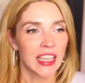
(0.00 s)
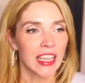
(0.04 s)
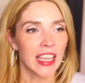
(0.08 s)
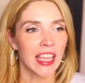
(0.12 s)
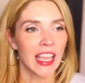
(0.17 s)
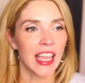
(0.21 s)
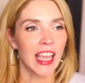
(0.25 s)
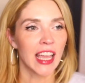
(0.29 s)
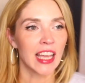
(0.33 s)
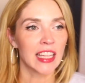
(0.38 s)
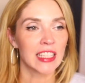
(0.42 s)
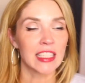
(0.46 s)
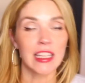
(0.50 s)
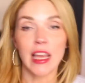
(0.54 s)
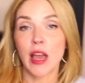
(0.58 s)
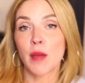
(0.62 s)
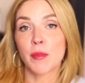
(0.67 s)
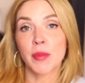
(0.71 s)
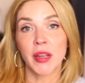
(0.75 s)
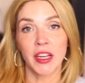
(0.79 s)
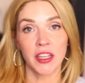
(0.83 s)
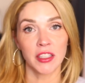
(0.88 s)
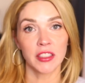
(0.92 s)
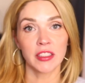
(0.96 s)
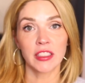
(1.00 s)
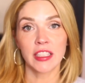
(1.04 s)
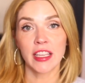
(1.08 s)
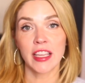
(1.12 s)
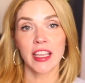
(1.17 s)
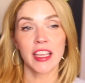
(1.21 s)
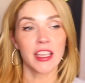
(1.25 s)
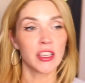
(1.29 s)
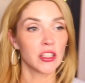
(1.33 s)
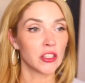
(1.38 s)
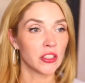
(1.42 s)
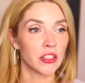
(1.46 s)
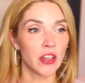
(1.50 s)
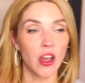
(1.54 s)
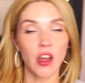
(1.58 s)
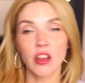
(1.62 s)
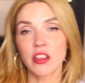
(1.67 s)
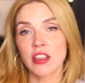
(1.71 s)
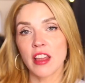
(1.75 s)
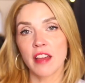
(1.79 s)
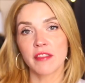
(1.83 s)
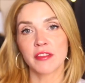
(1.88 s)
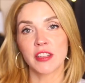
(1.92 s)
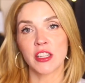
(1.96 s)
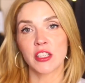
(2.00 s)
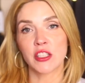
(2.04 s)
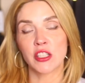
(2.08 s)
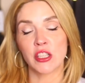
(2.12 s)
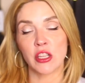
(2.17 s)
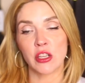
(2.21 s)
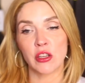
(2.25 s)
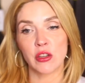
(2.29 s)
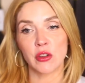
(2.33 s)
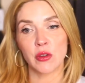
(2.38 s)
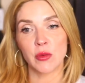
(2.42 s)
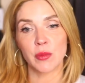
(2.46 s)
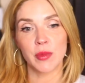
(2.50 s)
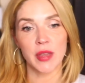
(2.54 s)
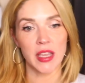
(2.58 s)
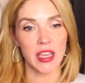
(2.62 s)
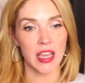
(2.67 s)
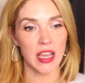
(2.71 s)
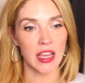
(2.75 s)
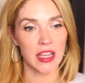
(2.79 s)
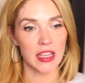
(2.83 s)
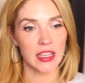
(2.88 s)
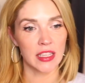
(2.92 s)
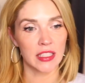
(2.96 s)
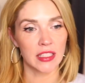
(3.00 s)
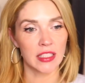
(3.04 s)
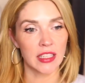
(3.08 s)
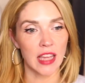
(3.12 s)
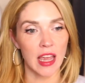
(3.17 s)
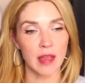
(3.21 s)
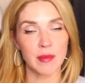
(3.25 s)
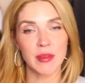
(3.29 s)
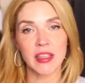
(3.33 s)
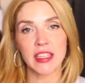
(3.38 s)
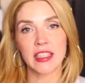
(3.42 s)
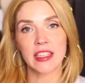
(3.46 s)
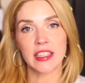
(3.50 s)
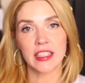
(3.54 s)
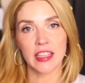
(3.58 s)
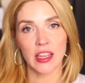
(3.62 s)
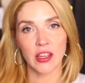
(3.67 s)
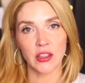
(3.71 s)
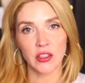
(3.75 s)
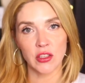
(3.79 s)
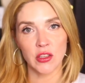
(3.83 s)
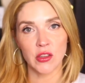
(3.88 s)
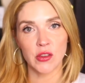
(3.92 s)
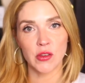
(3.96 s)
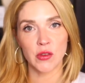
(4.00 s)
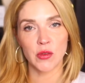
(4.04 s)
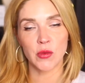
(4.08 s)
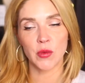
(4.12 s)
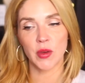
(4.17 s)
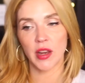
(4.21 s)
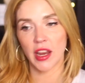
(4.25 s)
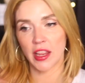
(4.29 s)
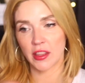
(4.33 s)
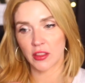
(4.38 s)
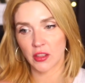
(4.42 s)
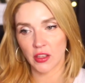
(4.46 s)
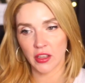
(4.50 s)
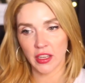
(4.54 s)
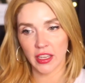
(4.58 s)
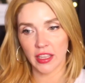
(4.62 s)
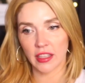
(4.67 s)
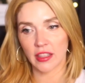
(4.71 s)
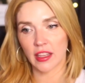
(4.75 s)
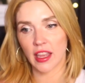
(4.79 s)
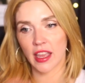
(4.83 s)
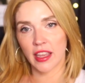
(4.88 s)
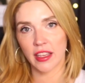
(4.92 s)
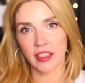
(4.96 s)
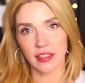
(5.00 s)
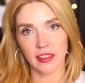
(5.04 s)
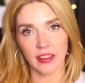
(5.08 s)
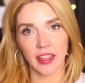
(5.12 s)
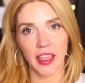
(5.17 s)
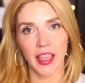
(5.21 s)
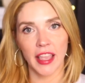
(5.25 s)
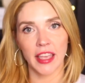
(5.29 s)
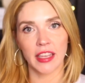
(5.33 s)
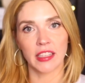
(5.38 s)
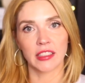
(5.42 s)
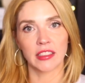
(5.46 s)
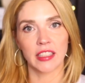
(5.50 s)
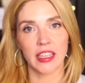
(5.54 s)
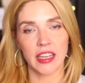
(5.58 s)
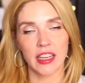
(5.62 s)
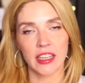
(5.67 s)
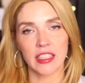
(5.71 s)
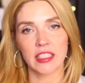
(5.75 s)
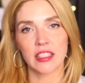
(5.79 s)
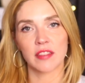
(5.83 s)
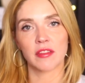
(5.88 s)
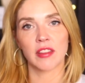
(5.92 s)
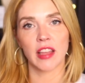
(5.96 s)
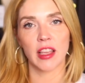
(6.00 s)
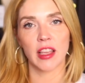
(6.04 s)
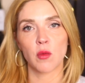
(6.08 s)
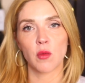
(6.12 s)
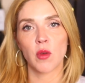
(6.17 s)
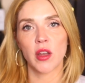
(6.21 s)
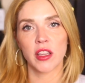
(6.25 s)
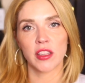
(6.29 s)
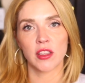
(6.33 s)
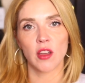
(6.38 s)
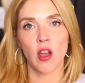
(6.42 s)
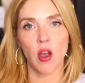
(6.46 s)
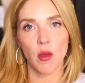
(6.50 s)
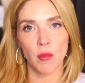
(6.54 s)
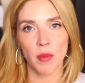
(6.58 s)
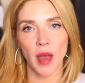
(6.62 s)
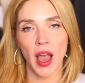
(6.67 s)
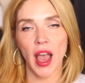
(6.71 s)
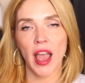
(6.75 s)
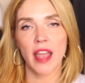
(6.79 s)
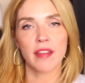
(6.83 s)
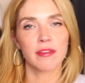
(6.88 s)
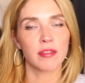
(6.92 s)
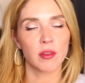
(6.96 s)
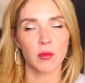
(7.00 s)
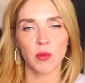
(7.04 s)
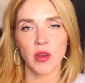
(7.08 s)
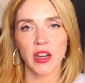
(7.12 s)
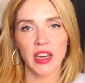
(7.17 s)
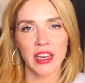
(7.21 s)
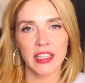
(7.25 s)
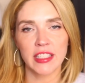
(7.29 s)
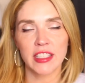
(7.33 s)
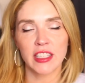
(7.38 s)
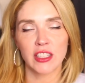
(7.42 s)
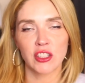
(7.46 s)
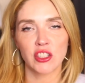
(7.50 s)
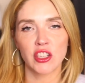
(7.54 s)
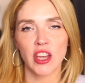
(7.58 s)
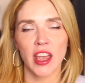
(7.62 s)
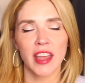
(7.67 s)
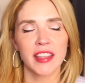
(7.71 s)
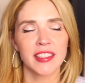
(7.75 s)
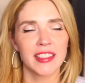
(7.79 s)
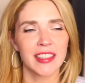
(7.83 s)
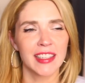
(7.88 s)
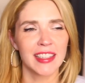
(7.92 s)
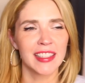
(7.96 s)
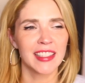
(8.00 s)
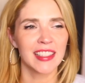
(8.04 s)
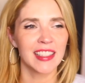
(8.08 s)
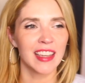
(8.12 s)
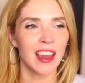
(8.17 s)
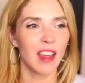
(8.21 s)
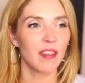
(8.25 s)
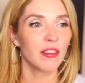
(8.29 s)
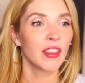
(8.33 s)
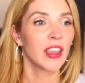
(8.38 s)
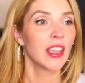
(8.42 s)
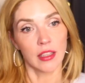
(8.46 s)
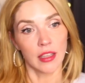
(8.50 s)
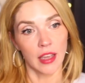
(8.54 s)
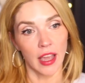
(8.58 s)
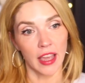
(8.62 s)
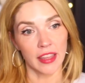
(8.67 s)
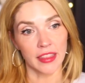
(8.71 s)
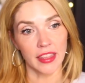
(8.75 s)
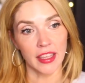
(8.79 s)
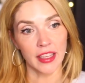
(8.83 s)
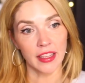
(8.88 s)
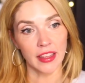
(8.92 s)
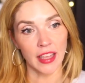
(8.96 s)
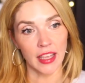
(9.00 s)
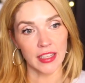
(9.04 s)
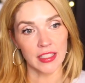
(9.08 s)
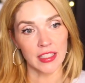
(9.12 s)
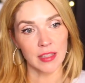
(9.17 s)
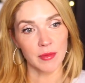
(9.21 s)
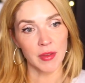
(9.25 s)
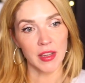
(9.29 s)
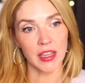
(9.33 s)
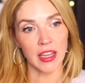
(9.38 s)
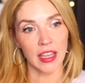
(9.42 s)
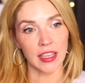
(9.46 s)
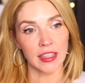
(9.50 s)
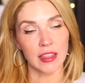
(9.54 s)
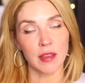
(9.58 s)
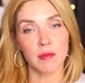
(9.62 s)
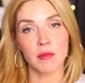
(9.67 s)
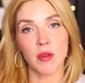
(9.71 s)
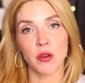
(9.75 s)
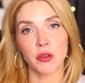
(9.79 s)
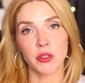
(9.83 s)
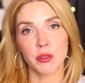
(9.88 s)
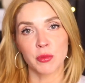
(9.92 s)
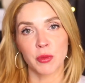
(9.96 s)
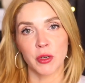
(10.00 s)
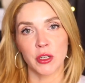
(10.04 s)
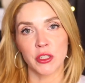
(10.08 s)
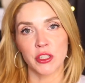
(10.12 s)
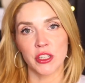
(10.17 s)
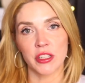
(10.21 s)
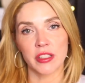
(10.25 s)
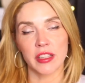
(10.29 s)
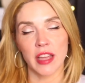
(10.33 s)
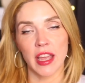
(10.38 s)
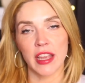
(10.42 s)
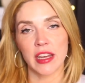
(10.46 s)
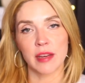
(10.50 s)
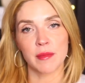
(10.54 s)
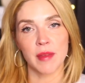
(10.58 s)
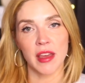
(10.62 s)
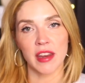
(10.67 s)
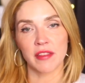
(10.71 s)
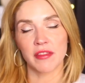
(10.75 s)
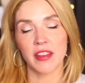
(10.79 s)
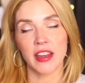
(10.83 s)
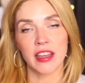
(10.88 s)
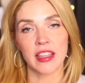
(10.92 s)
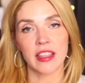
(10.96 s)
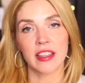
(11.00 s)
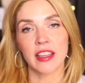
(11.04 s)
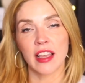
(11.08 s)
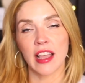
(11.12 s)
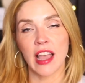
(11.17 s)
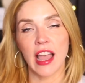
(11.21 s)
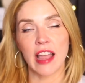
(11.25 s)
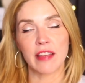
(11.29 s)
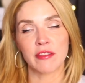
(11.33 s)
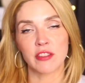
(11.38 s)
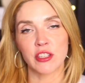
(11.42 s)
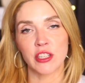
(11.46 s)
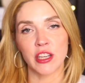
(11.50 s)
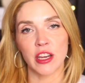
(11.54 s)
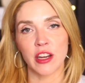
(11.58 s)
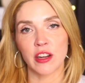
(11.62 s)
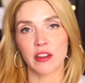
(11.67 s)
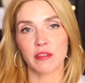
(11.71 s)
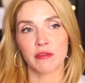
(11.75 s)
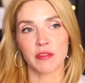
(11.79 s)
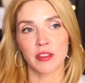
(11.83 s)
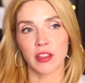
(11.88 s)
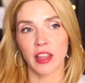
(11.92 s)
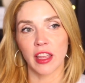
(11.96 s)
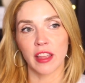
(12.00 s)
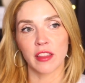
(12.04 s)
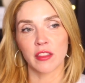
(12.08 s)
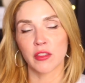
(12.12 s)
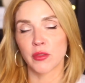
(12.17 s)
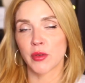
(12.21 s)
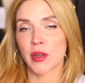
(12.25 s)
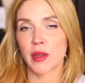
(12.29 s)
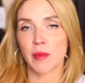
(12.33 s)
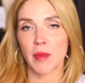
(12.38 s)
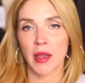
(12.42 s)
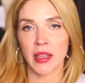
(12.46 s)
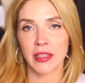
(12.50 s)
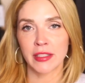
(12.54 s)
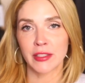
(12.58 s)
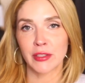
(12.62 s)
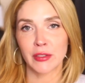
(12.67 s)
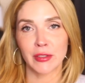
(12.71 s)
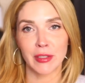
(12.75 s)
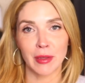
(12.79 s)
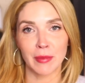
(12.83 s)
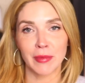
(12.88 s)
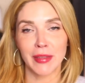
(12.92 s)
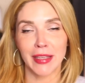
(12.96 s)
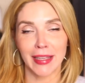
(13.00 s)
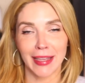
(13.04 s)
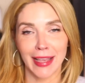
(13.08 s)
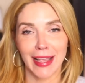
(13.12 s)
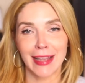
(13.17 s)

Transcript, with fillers: And apparently, y'all loved it too because I mean to tell you, when I look at like the analytics of what y'all buy from what I suggest and stuff, I think that's been like the most purchased item out of anything I've shared for like three months or something.